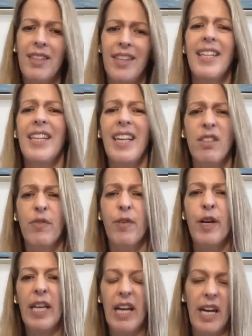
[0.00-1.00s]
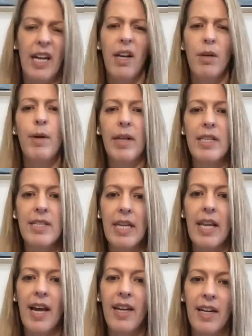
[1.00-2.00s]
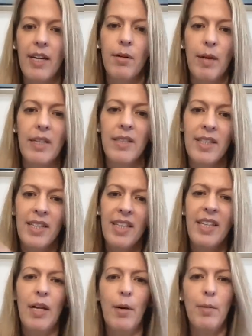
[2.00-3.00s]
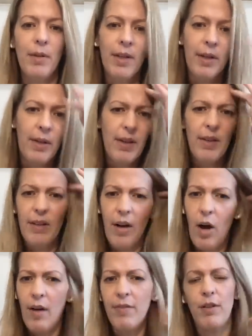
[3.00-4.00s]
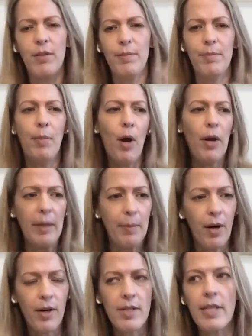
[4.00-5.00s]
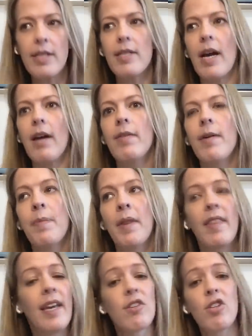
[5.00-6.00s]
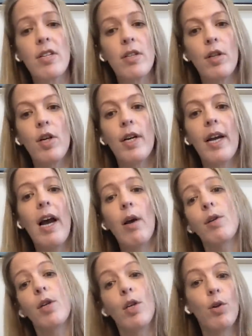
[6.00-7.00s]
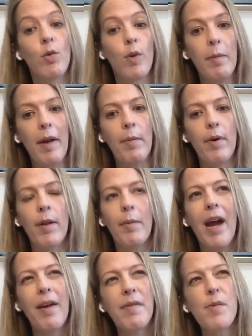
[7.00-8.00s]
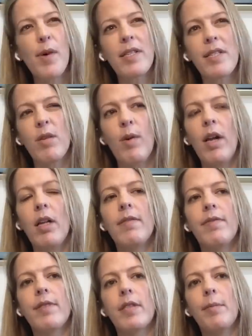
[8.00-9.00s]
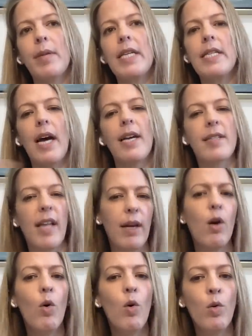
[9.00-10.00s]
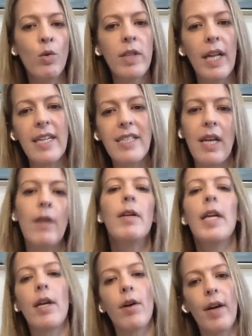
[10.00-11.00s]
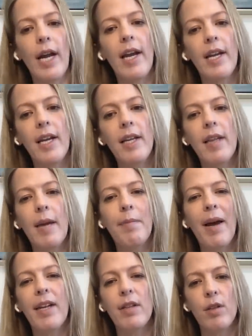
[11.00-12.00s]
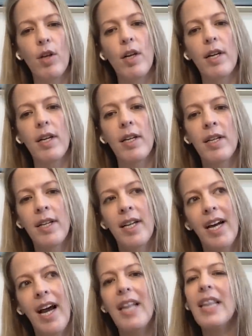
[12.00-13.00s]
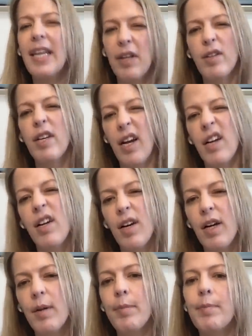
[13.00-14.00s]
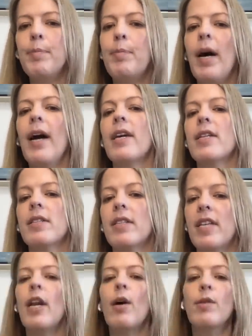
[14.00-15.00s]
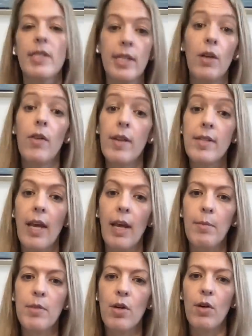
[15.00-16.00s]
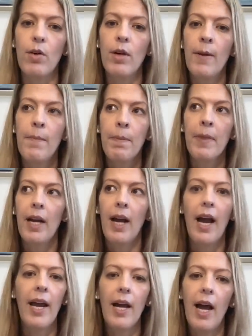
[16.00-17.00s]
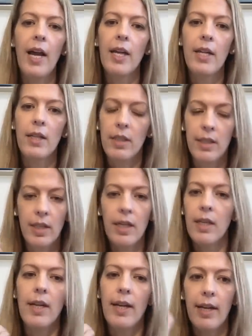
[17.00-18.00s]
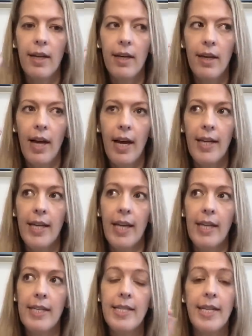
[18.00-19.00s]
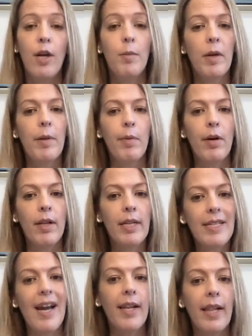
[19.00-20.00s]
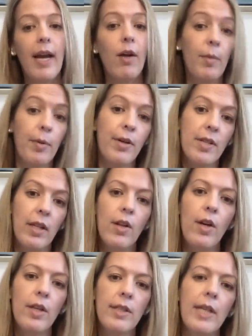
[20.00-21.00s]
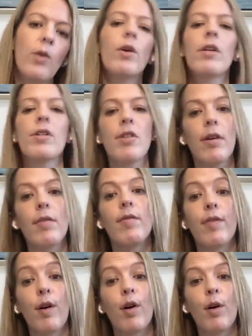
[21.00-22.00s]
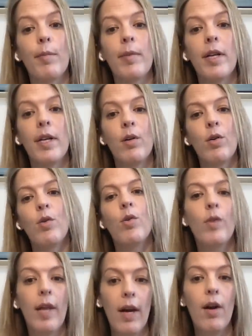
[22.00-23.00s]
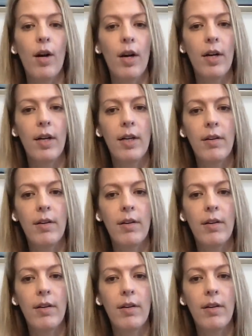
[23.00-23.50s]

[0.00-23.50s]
like that's freaky, and I don't want to see that, and I don't want, you know, awful body parts and stuff. They just look how you remember them. Every once in a while, if somebody dies like old, like 70 or 80, they might look a little younger, but know, still the same. So I can tell people exactly how the person looked in order to confirm who they are